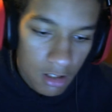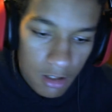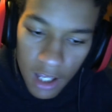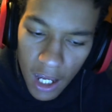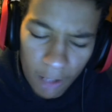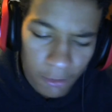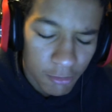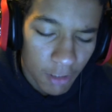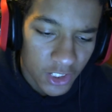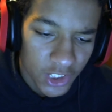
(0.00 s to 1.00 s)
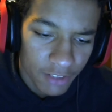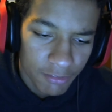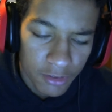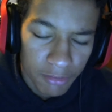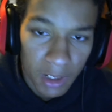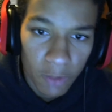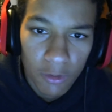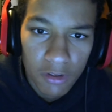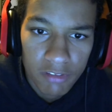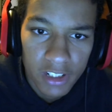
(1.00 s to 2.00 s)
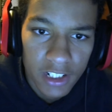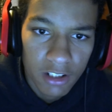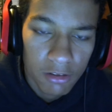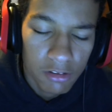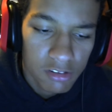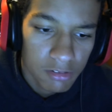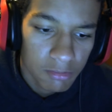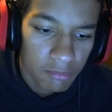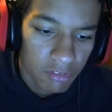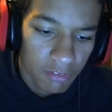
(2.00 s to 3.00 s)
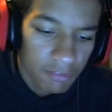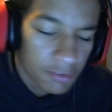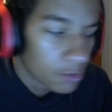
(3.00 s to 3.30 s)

I was watching a few of my older videos, a few of the